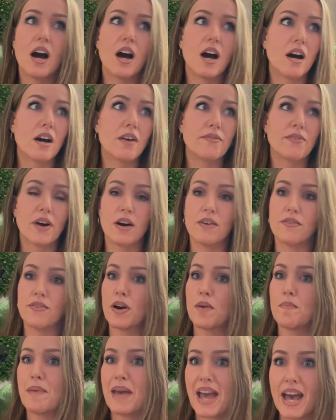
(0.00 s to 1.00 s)

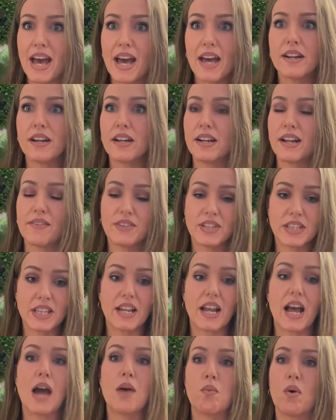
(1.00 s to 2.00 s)
of her pad and
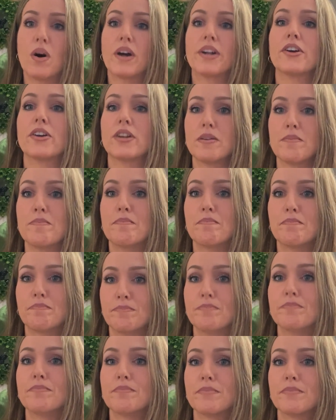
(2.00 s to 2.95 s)
everything, I want her to